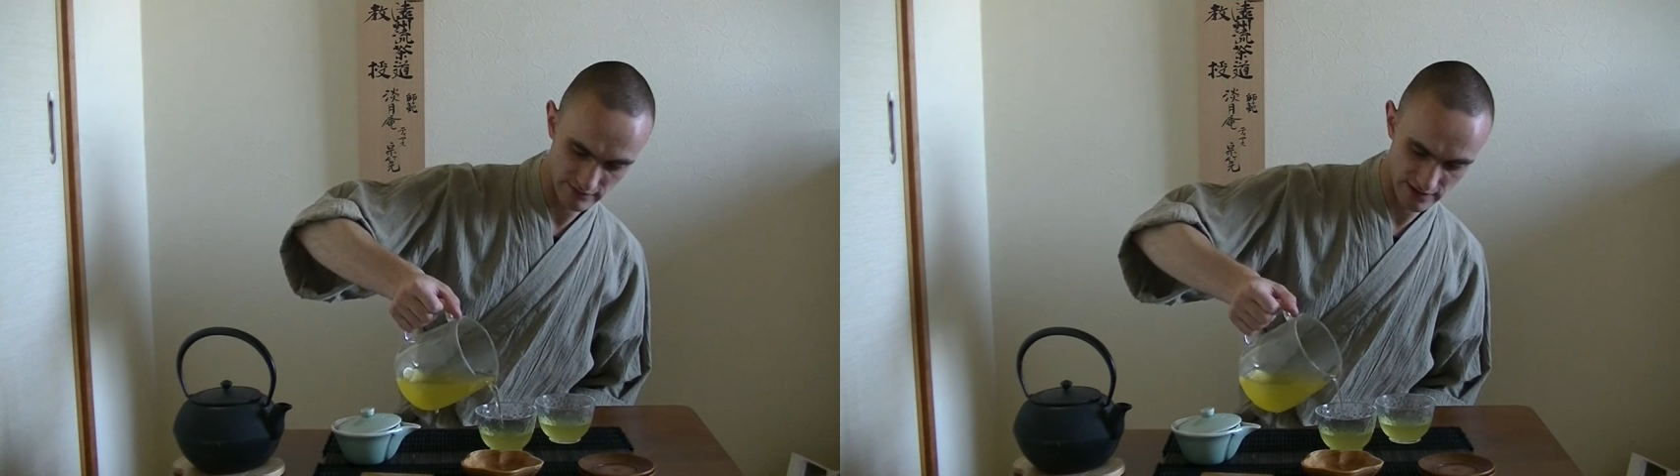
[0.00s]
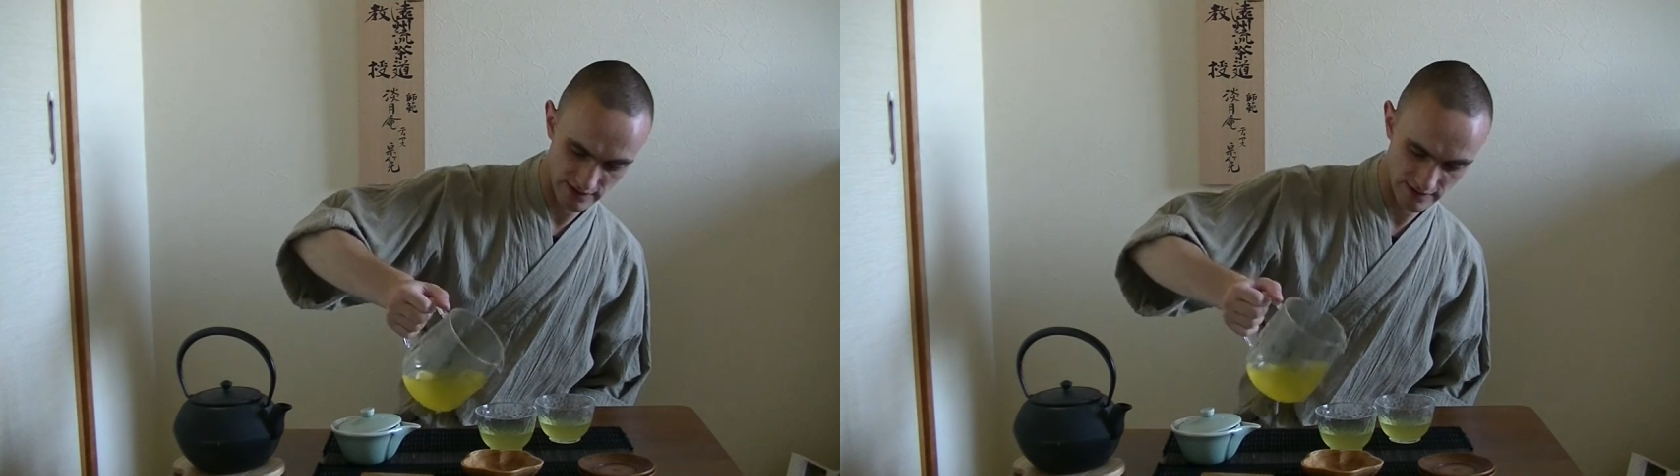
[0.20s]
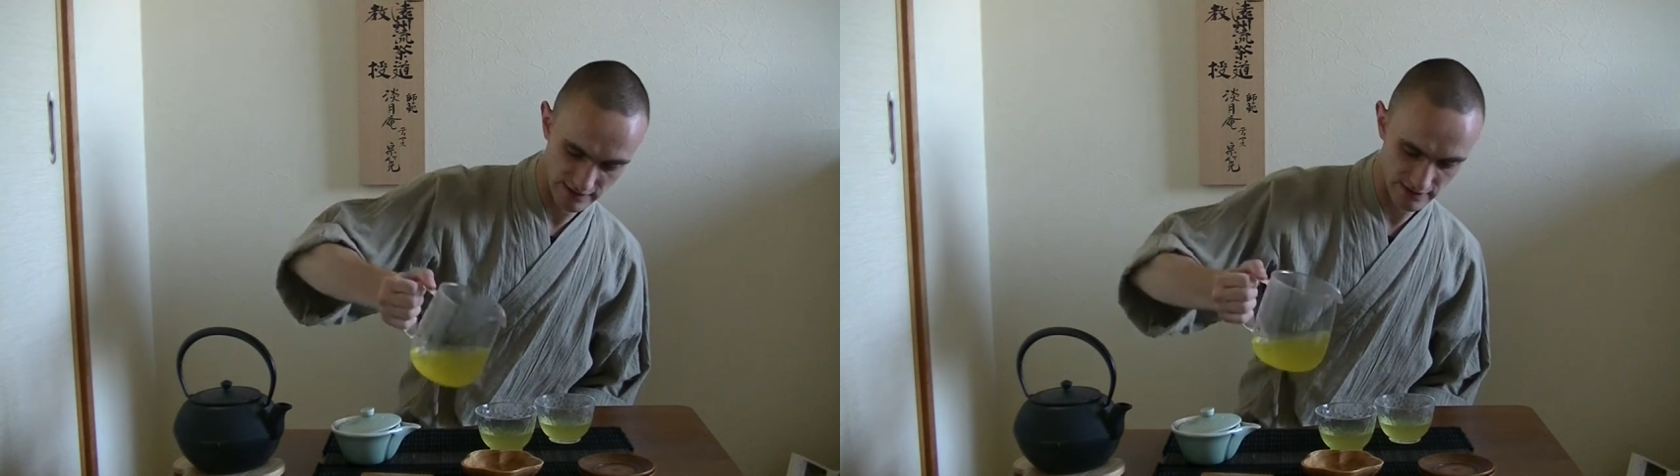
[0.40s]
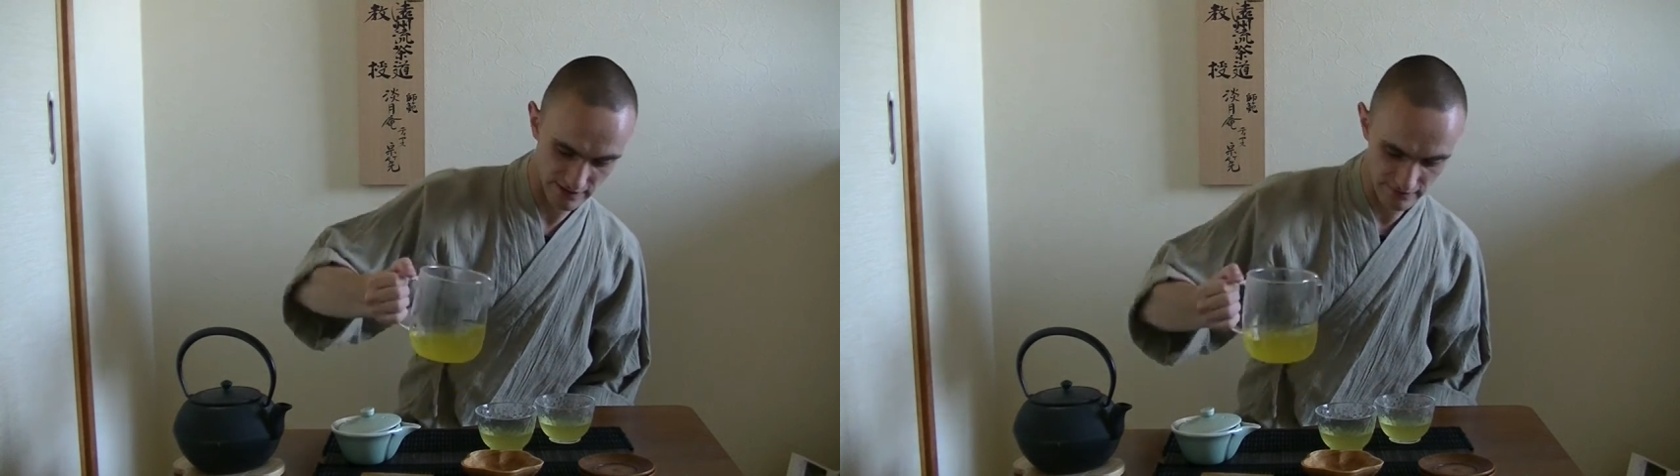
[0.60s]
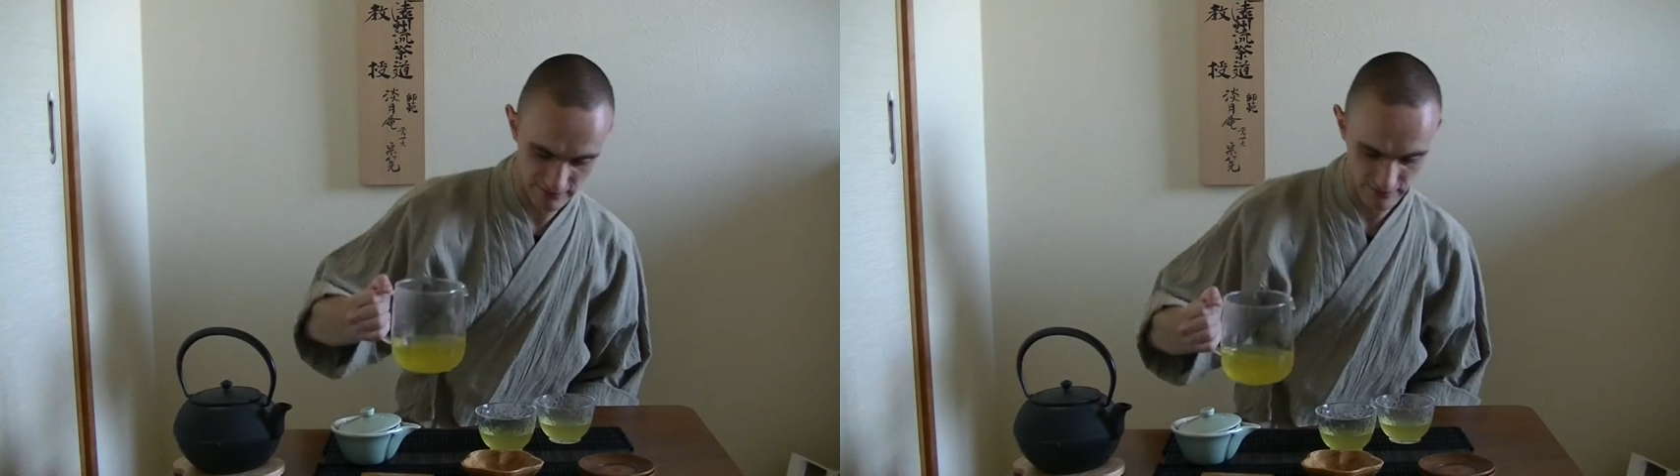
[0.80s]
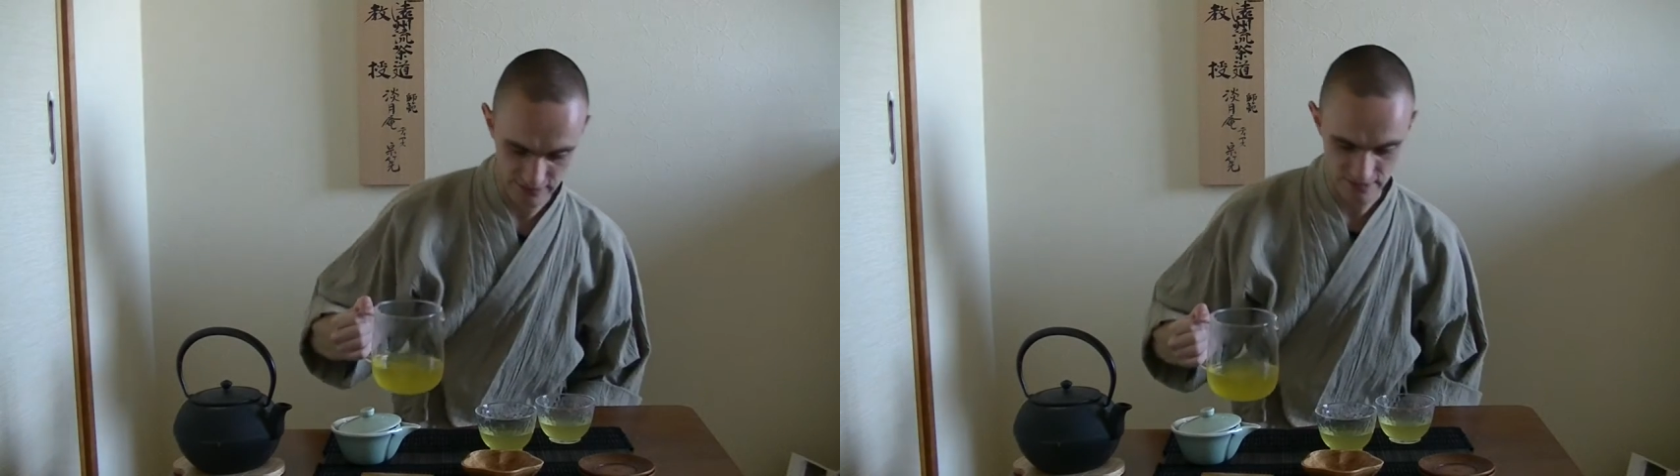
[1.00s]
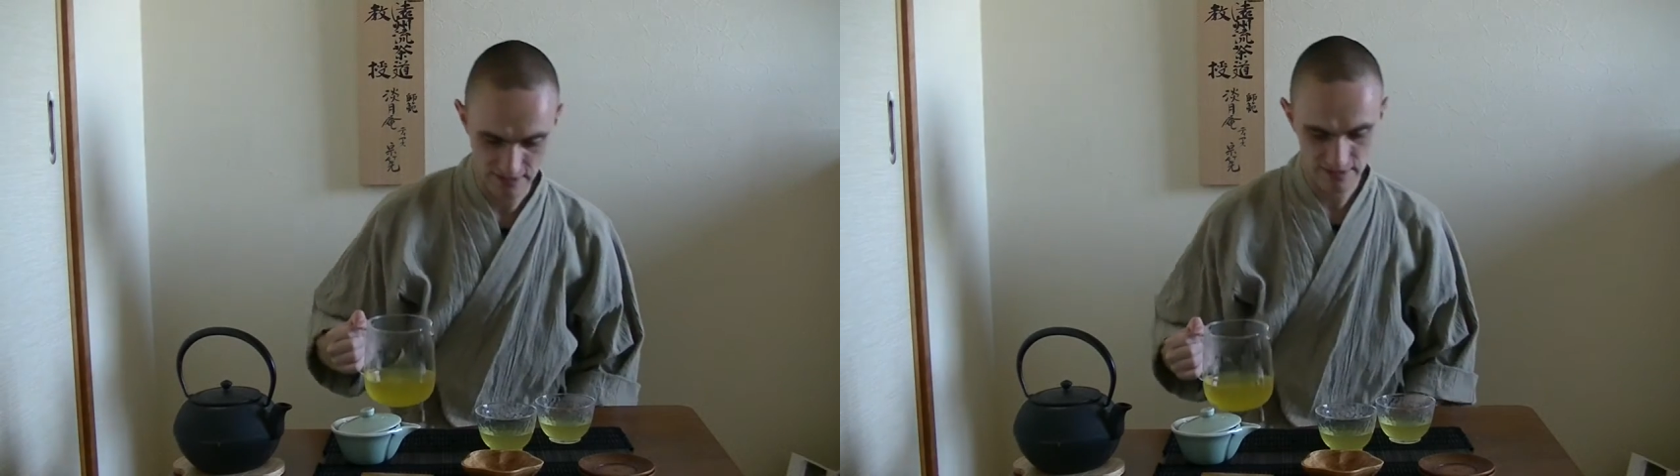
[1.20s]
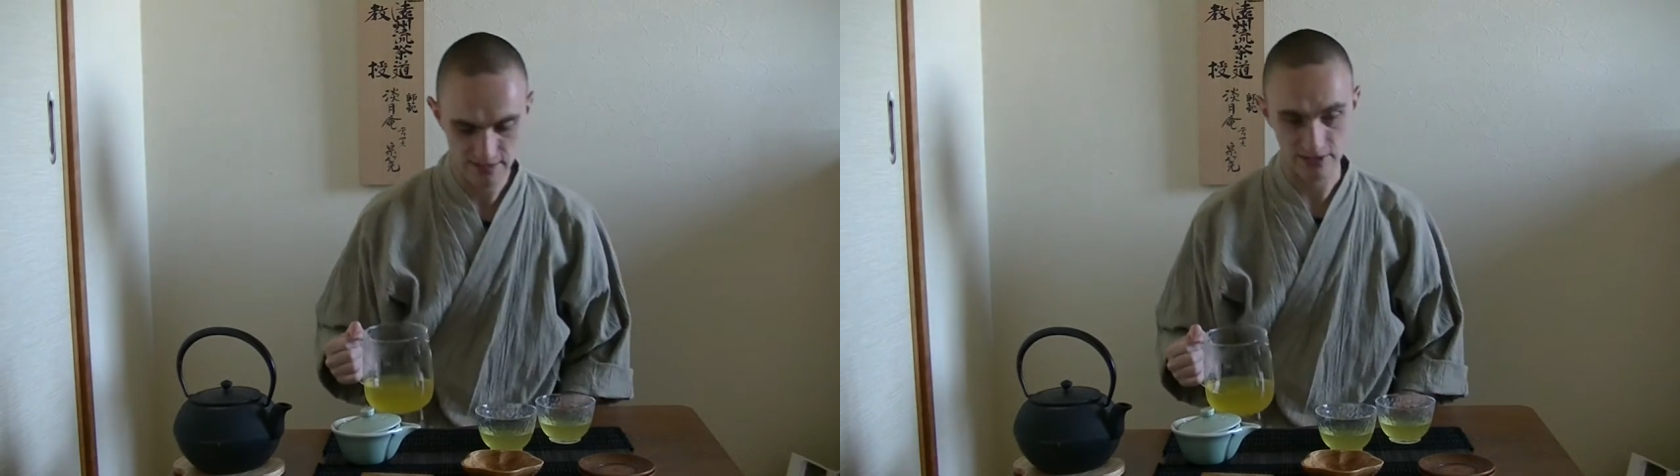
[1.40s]
and then the other infusion
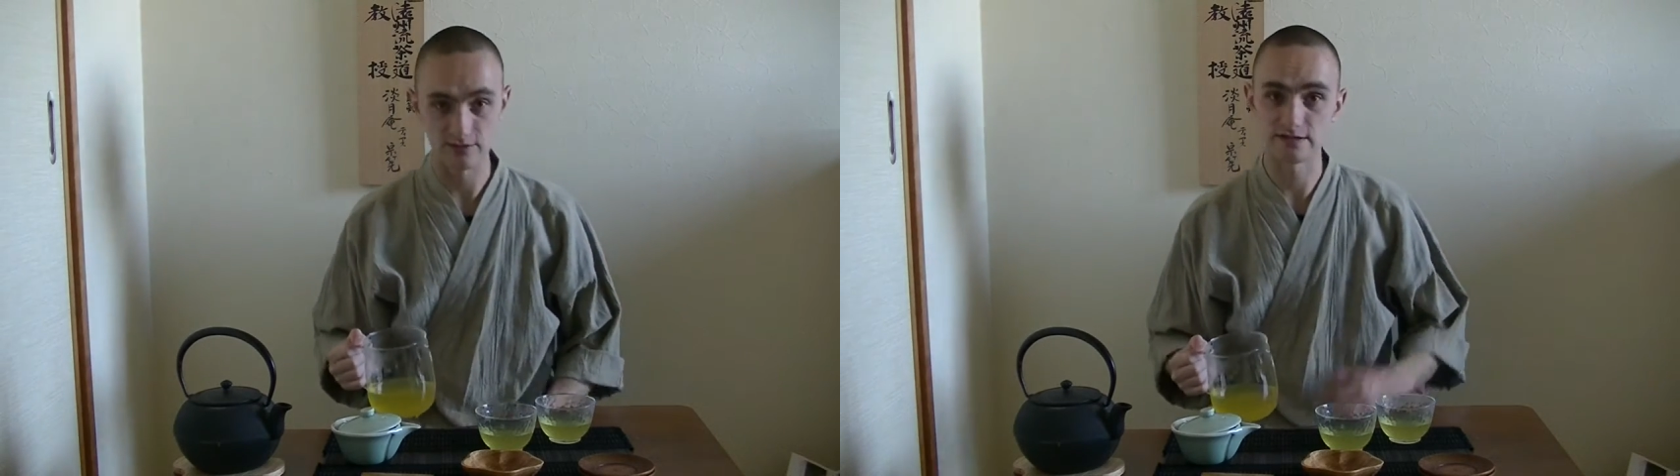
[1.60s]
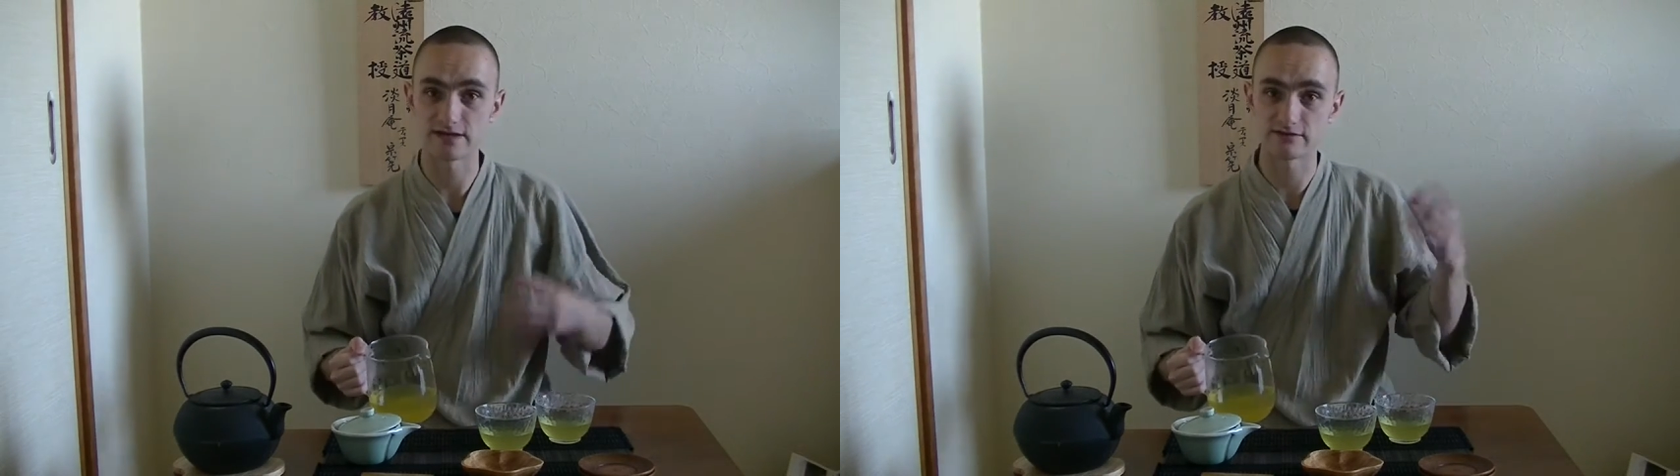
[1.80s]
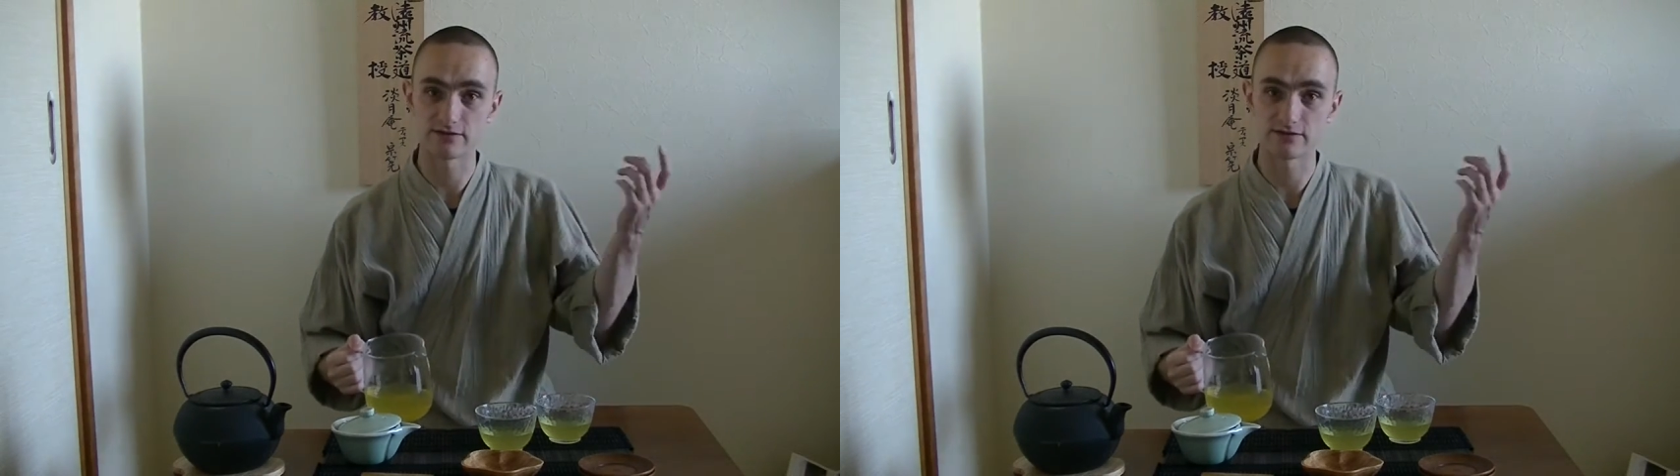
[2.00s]
and always have